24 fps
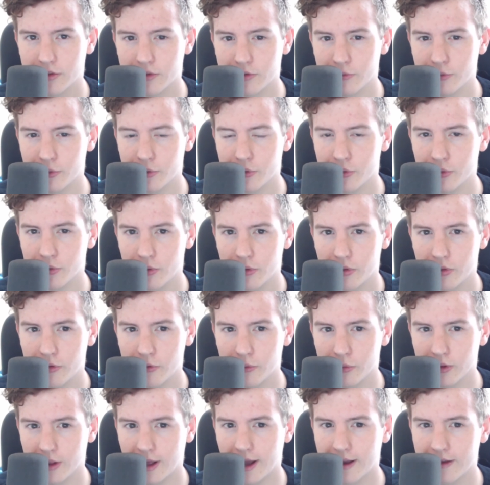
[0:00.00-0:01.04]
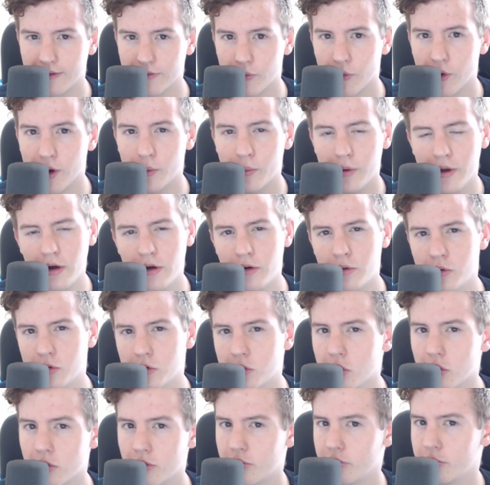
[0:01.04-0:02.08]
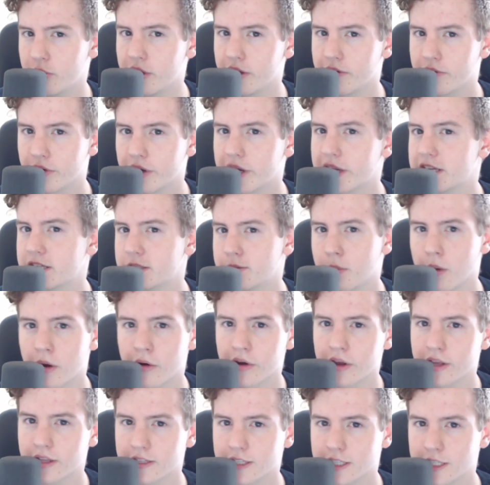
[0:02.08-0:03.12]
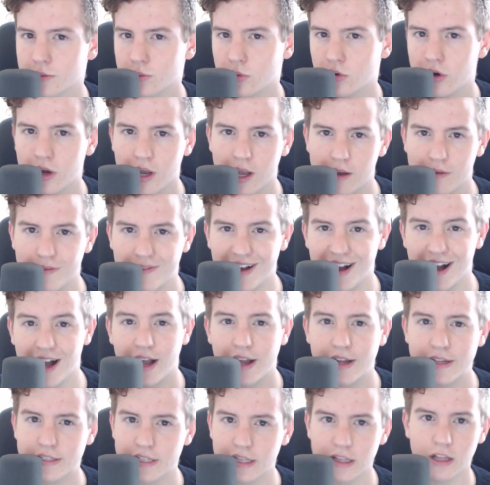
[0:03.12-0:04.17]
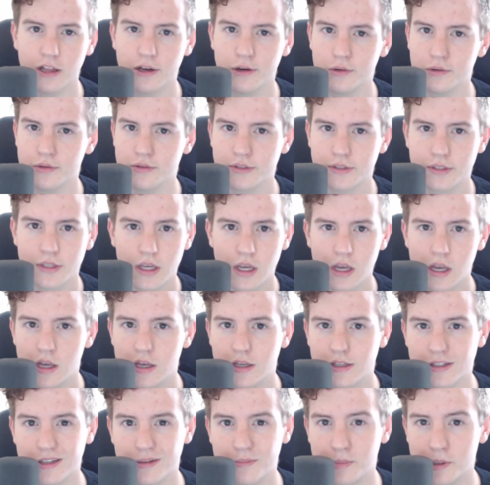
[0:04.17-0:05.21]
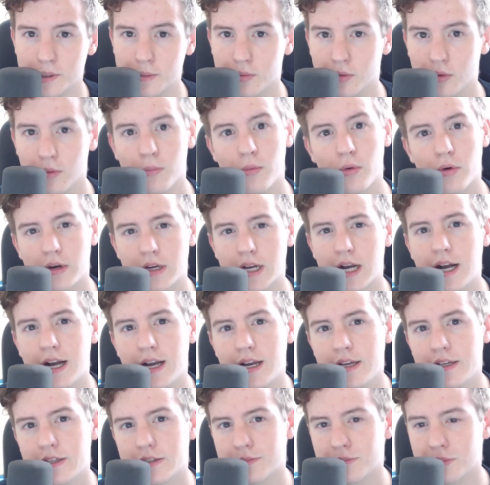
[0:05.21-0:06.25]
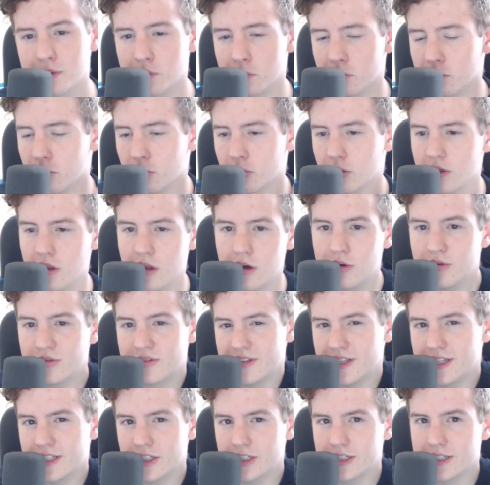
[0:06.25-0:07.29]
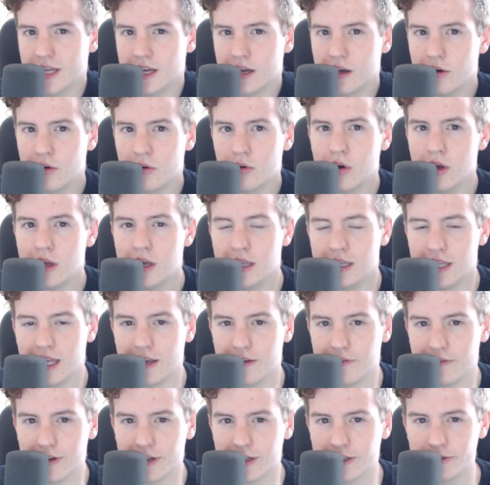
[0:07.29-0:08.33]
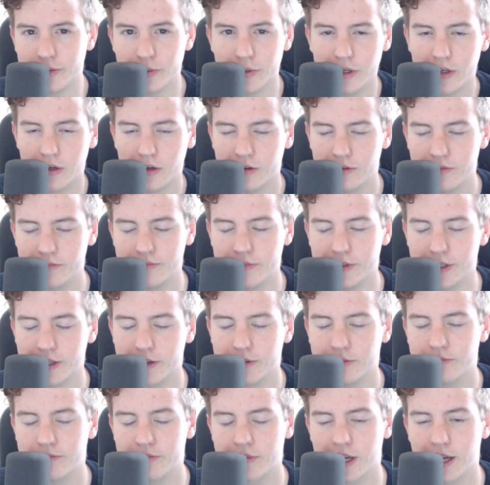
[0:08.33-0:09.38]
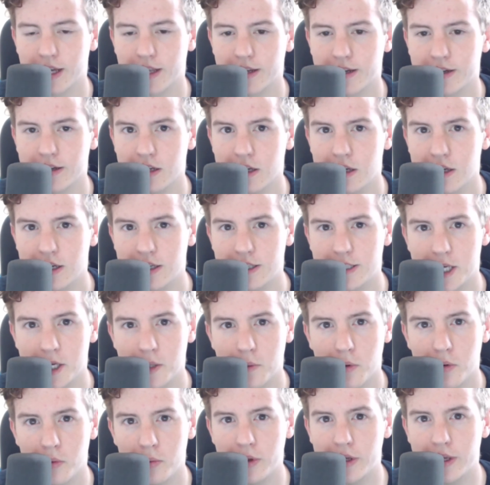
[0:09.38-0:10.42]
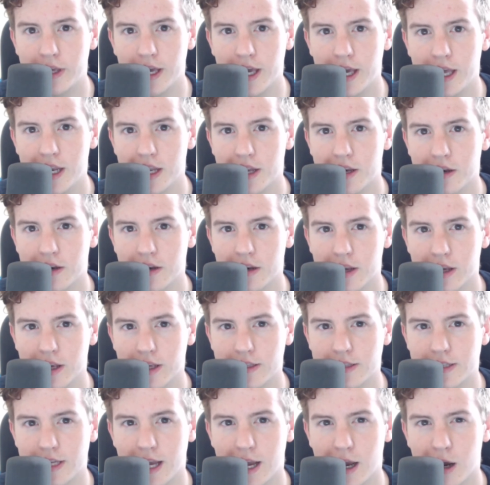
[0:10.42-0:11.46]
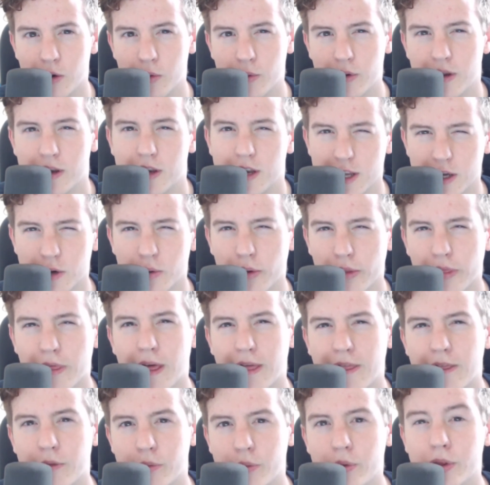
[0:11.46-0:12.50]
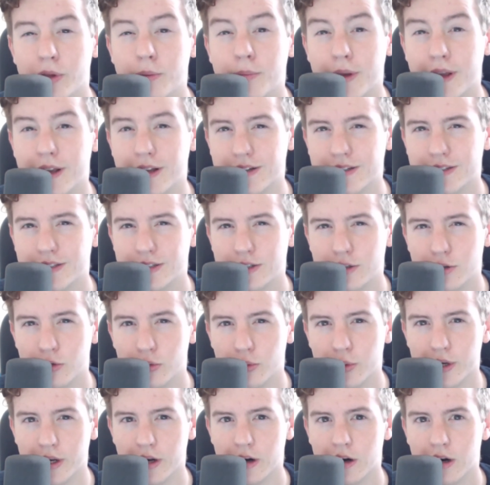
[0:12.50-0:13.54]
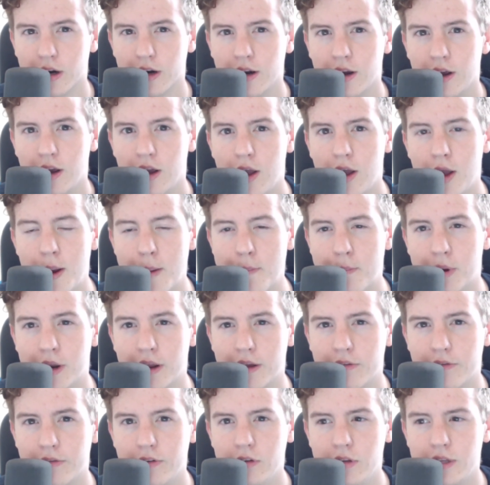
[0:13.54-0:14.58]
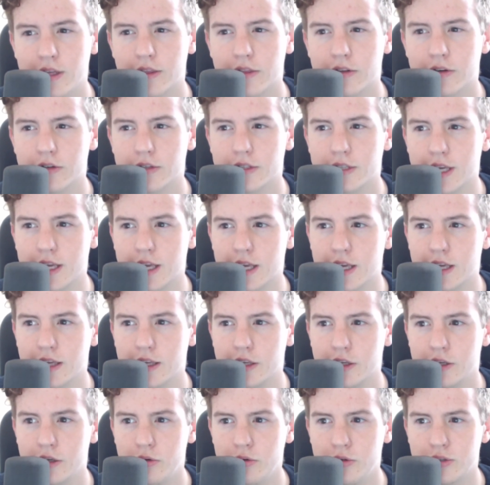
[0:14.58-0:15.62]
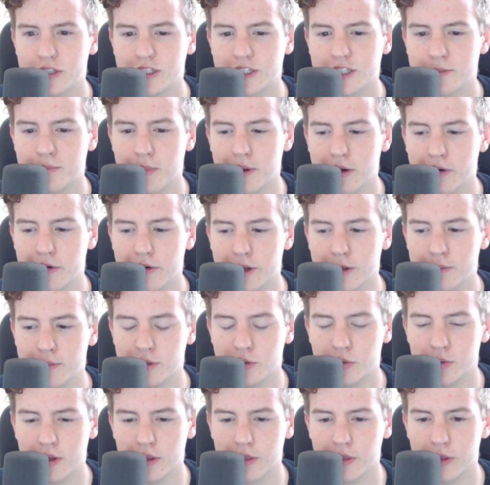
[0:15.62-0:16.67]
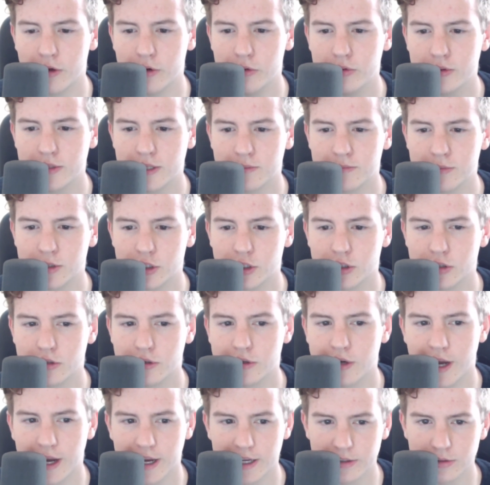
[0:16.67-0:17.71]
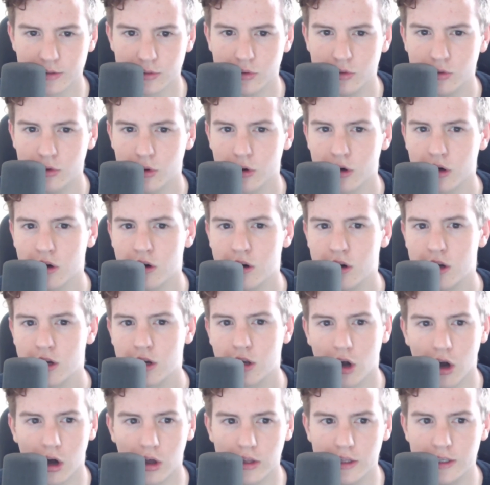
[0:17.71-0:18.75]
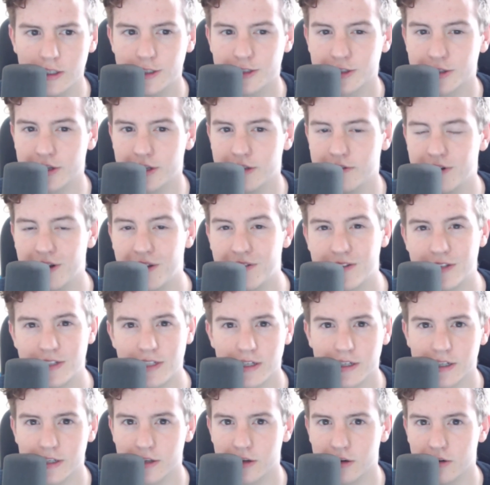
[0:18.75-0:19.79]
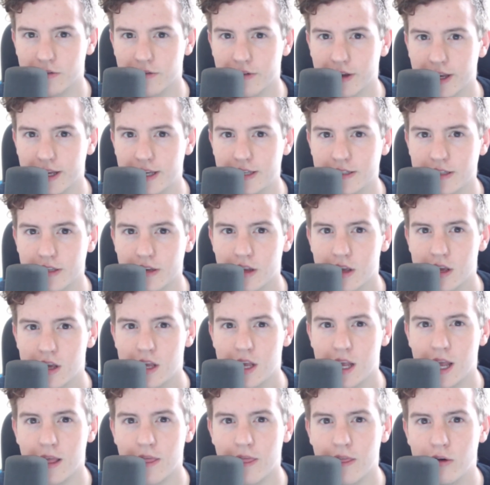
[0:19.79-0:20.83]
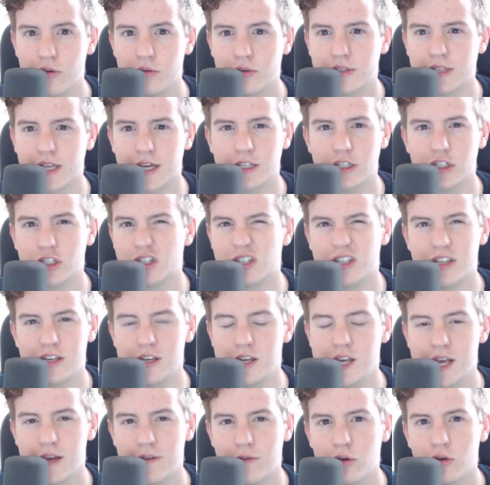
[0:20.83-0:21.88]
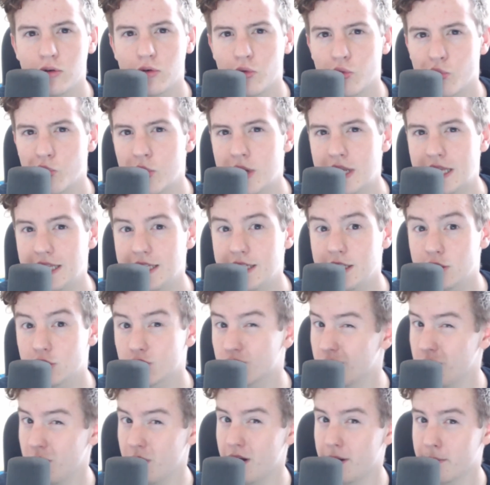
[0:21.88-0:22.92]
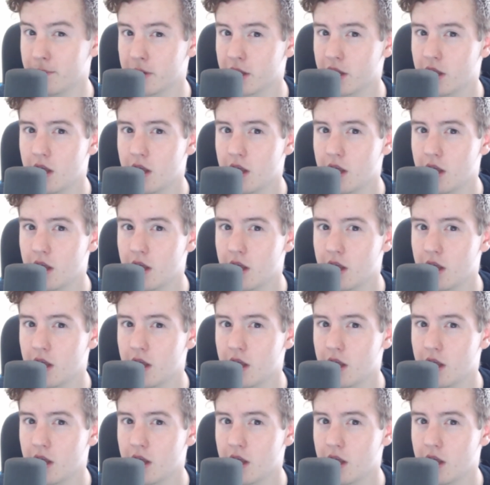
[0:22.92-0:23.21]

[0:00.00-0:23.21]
through life, right? We all will go through different experiences. We'll all have highs and lows. Some people more highs, some people more lows, and that's just how life is. We all, kind of take what we get, and it's how we deal with that really make us who we are. But I feel like there's a huge disparity between those that mature in high school or college or even in this young adult phase and those that just never really grow up.